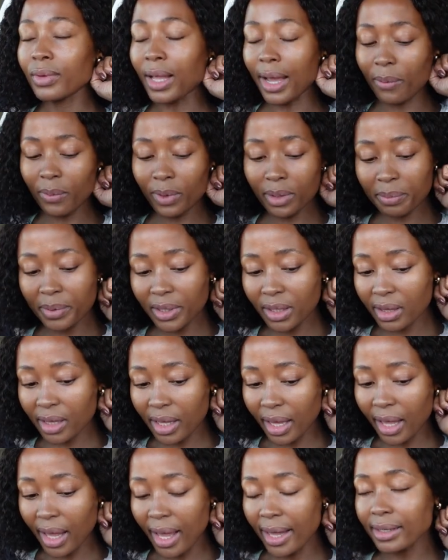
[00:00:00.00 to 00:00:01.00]
I will be
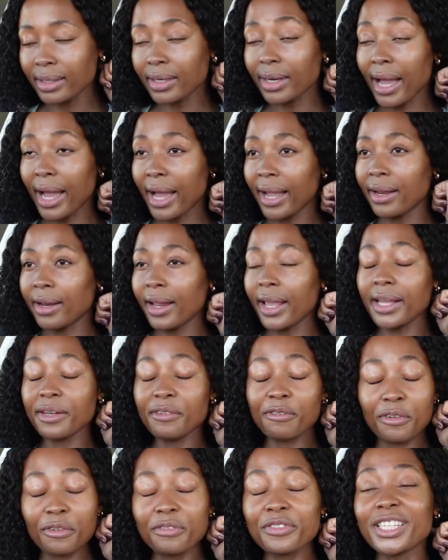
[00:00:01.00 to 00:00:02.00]
there at
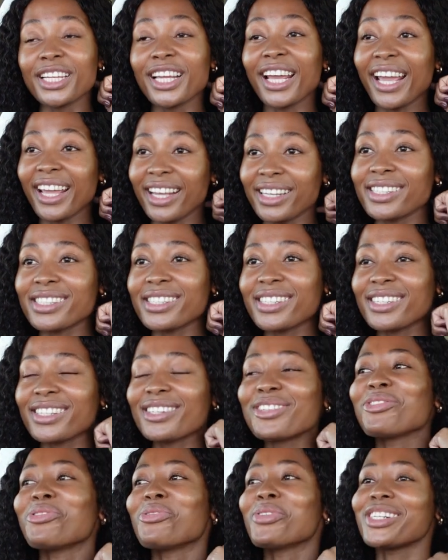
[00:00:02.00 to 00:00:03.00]
8:58,
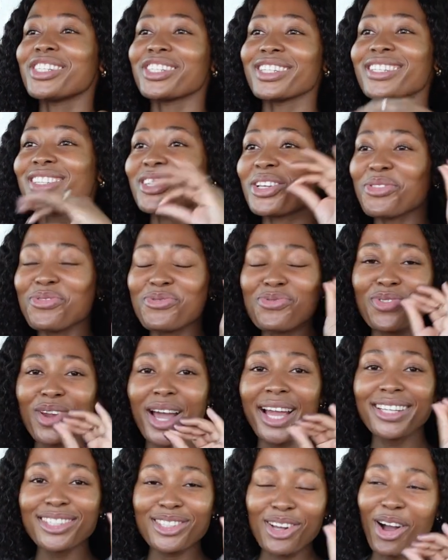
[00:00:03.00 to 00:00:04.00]
which is
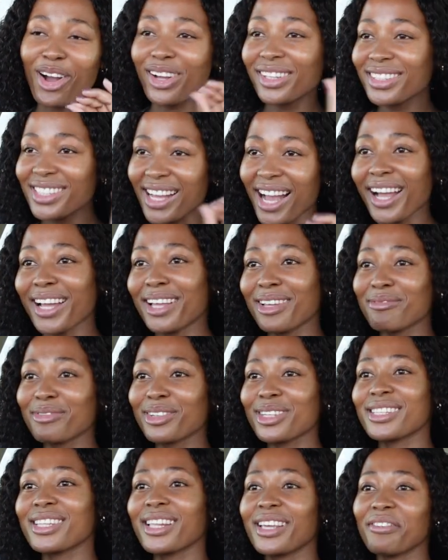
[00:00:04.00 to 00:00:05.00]
right on time
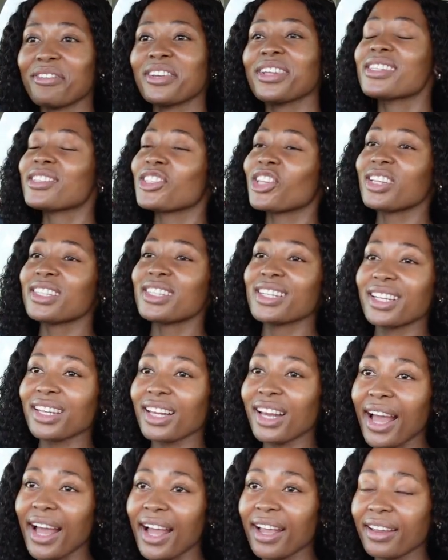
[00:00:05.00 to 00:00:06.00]
because the event starts at
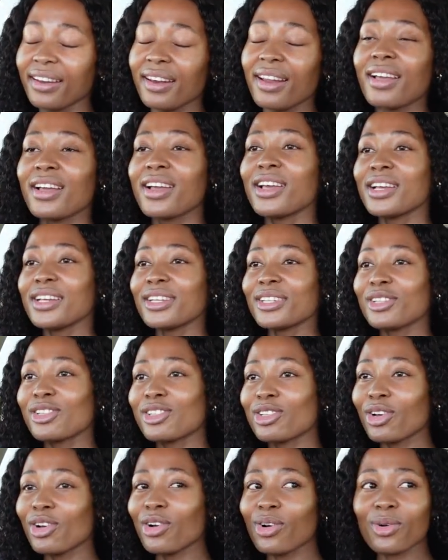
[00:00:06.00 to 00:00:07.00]
9.
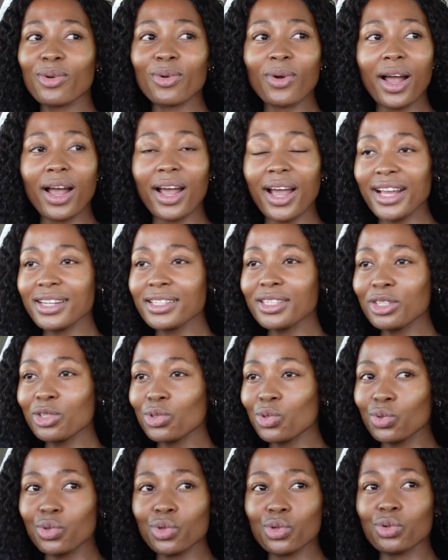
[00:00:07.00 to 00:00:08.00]
So I
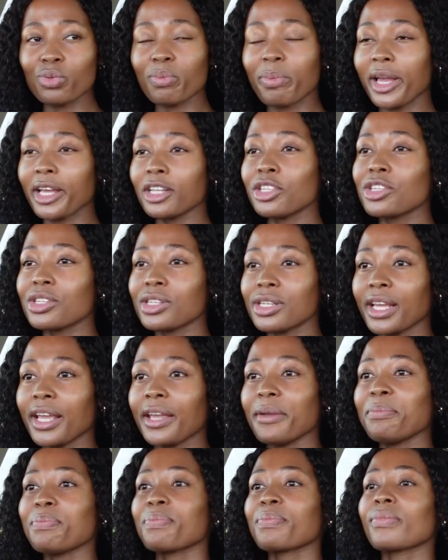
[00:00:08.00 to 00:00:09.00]
didn't do too bad
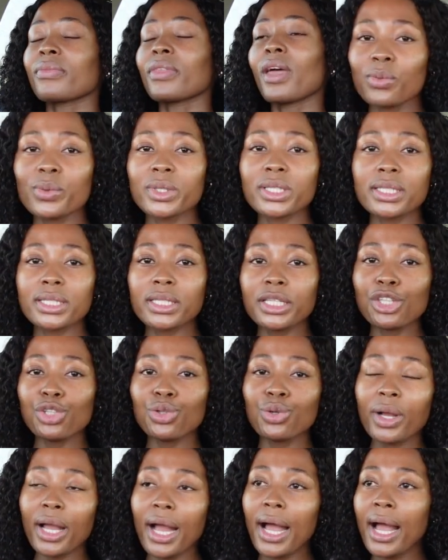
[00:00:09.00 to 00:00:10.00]
today. I will
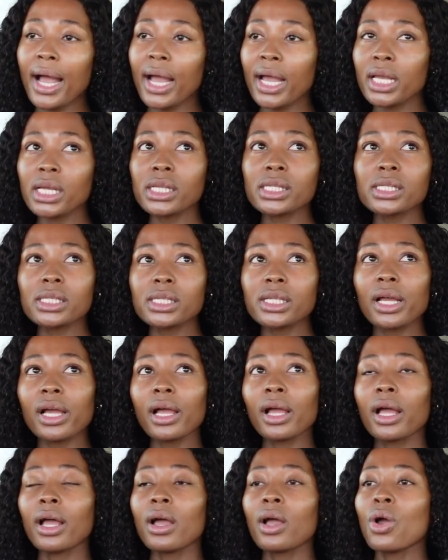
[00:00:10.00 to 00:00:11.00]
see you guys
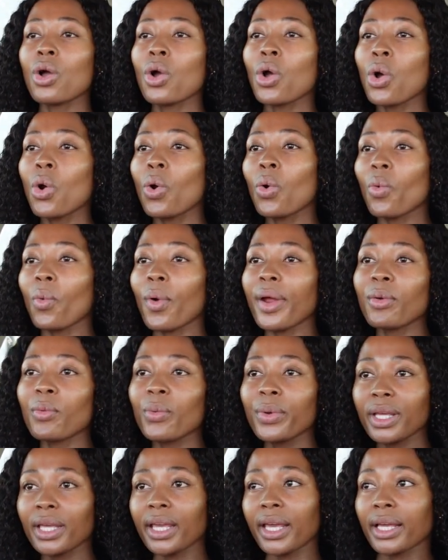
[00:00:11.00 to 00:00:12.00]

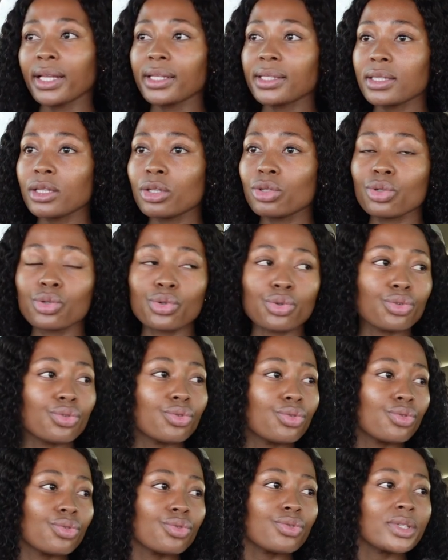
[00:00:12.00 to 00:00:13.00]
when we get to
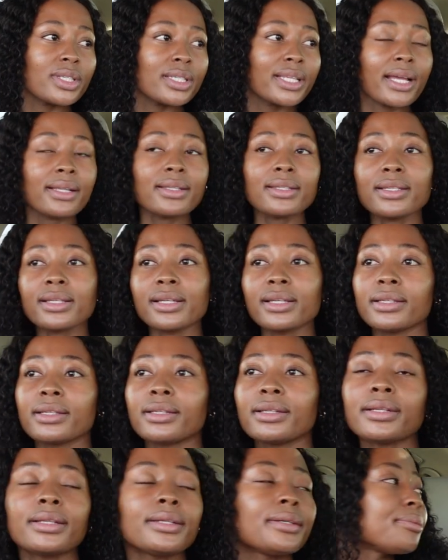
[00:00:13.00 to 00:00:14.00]

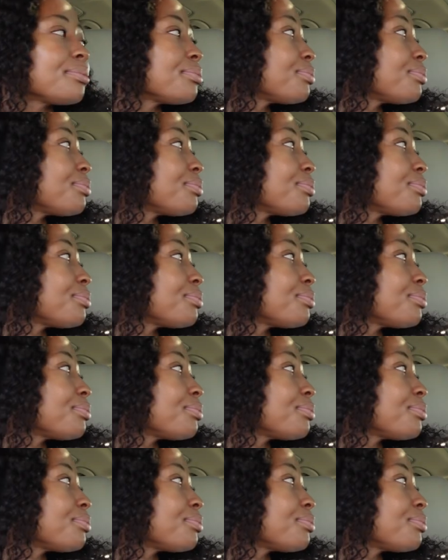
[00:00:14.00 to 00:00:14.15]
Sandton.